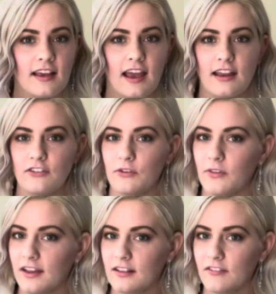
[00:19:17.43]
I do
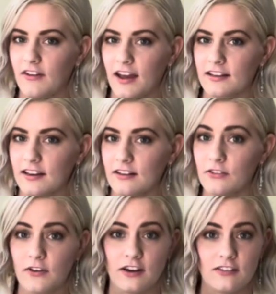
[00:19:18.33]
like the fact that it's
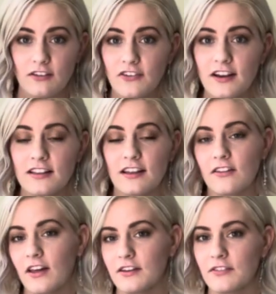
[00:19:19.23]
very different than a
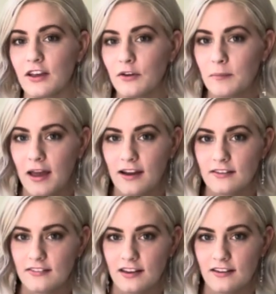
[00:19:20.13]
lot of the other bags
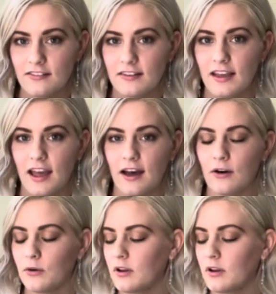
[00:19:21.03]
that I see out.